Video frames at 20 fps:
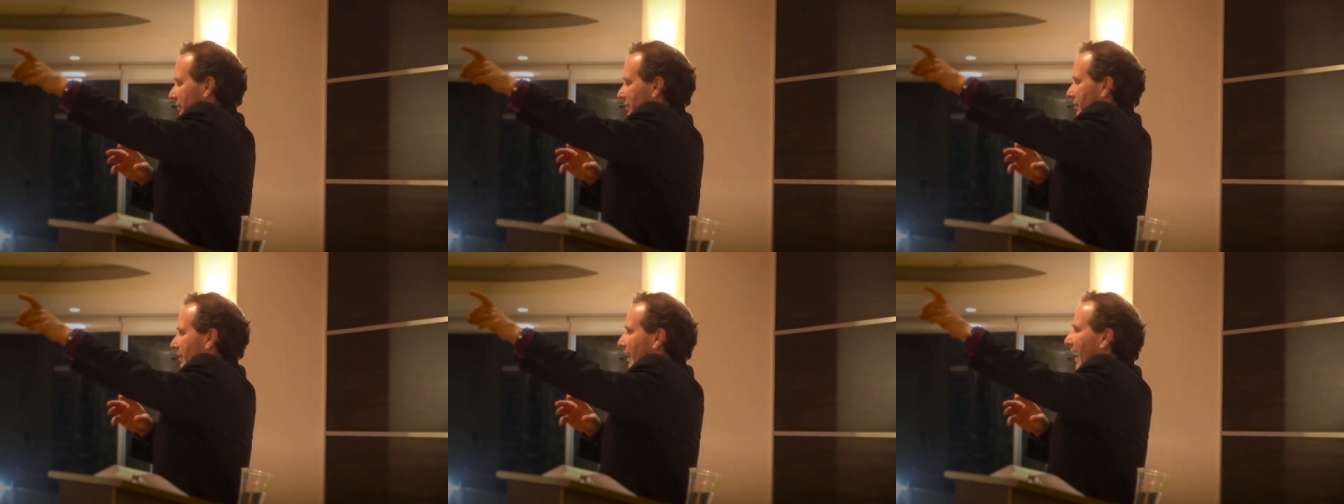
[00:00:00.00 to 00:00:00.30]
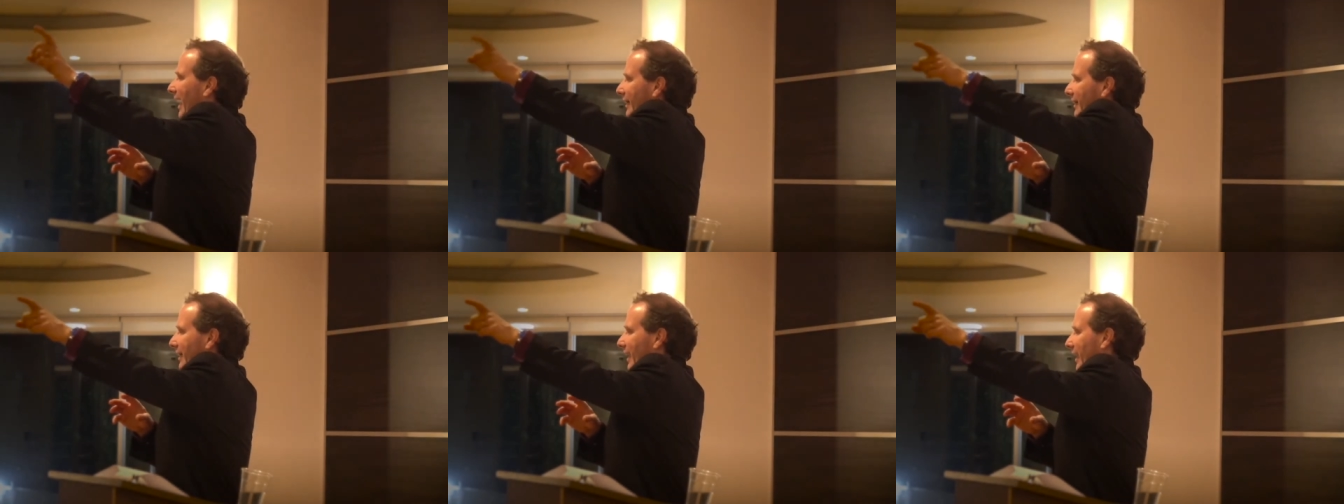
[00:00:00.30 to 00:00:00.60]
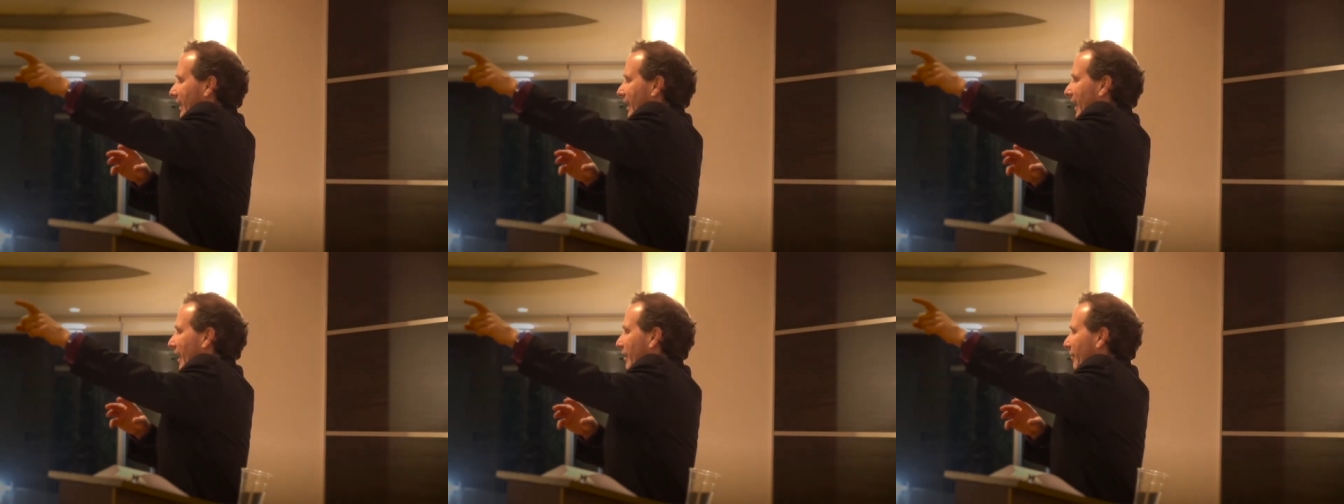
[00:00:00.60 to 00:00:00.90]
That thing
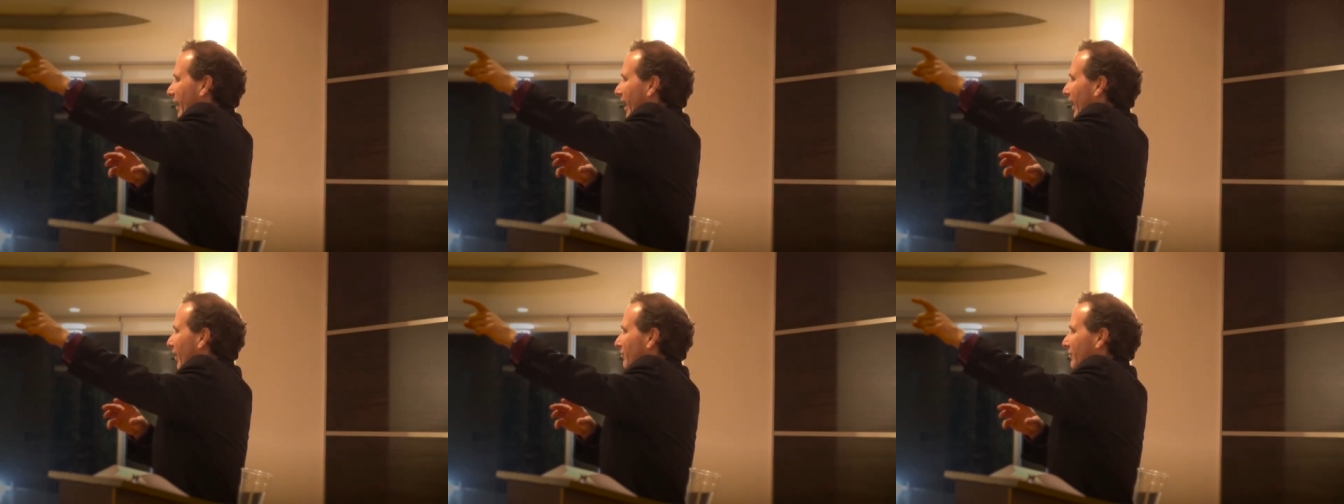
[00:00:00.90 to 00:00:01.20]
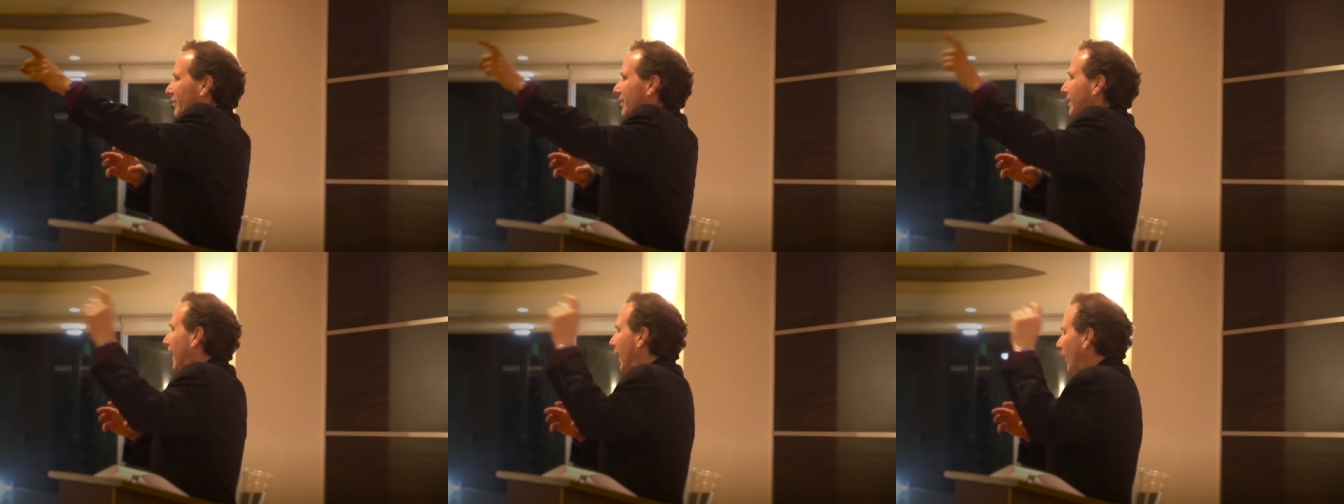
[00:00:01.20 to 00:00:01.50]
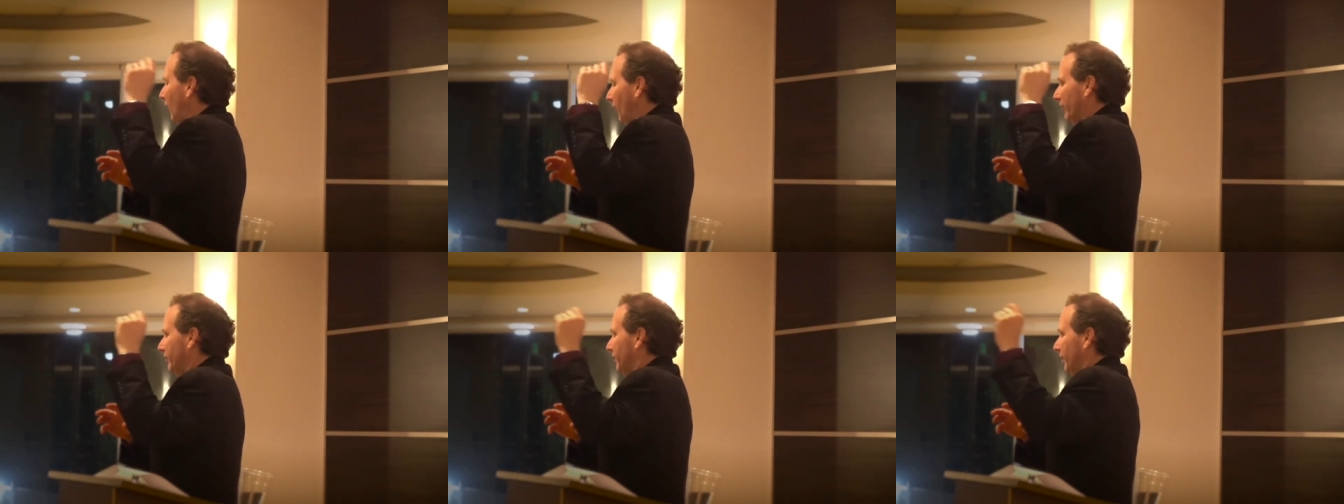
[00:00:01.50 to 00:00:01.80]
came out.
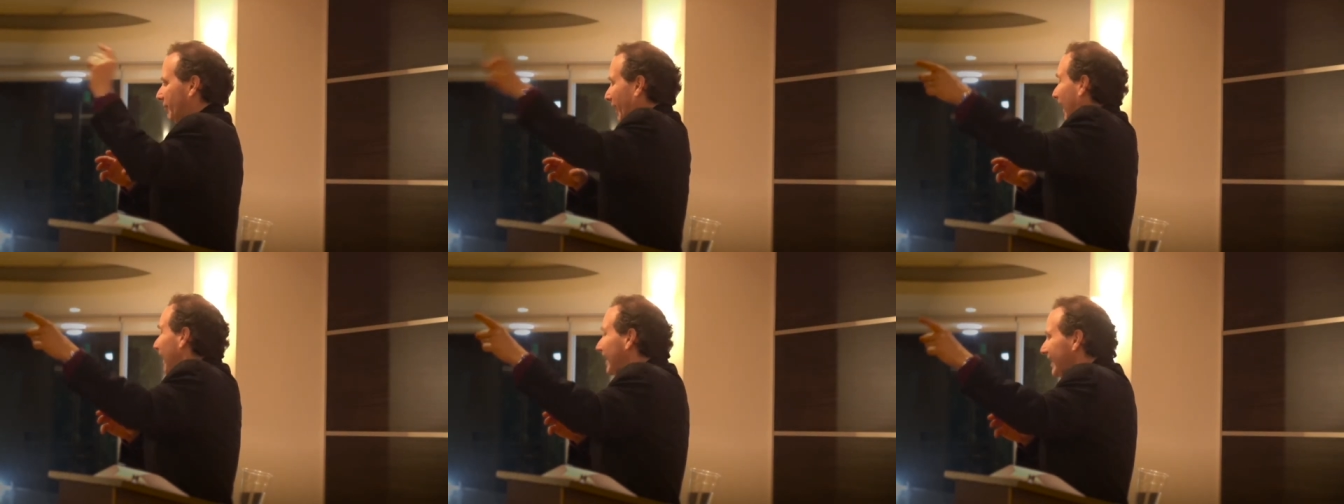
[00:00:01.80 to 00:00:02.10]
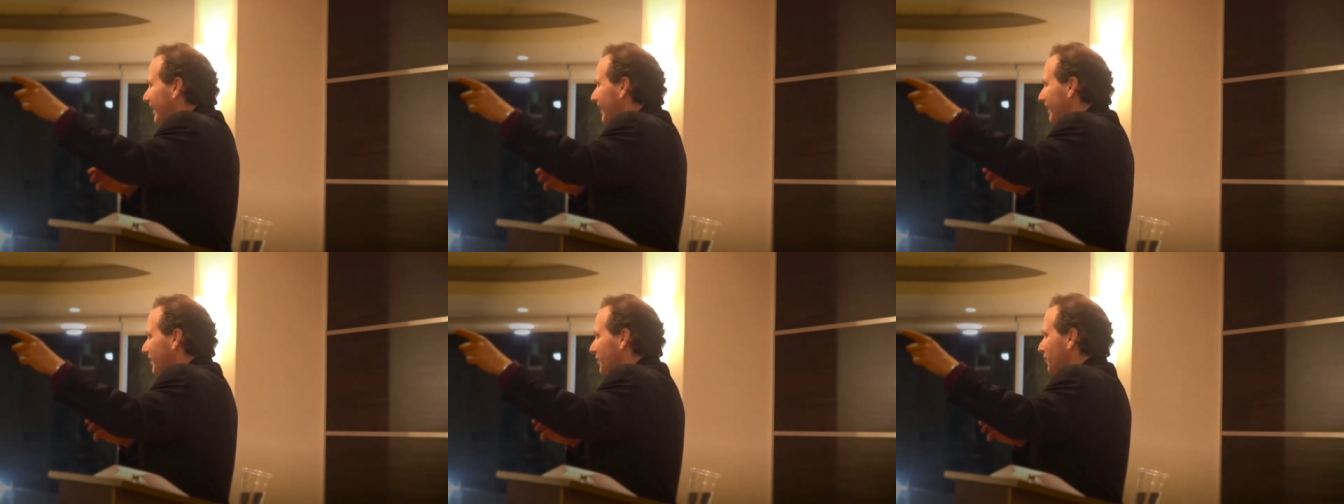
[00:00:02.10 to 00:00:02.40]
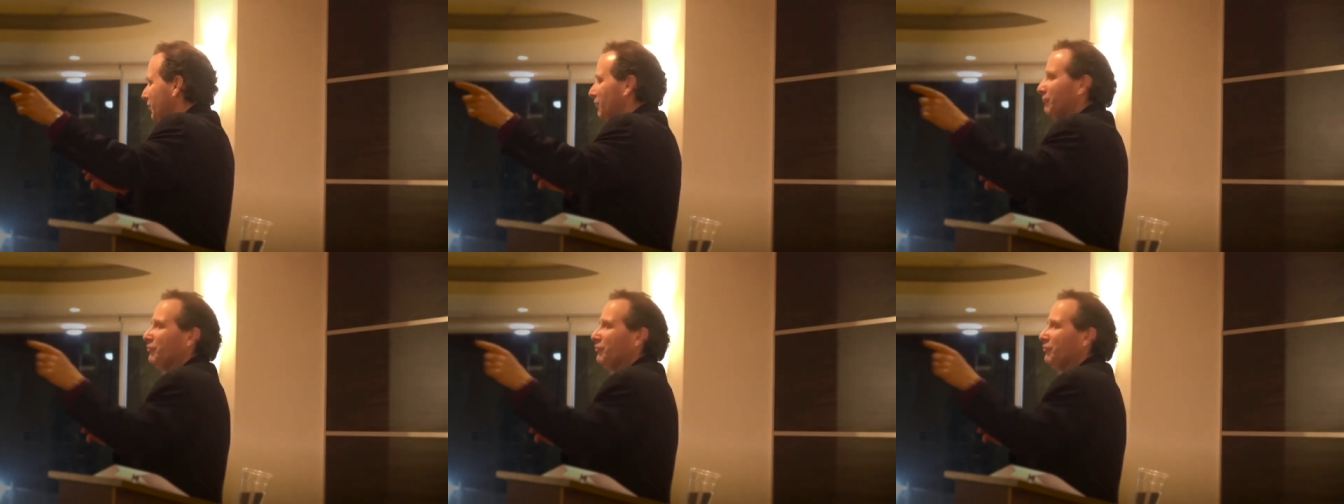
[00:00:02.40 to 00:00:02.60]
Now, am I going to get sued?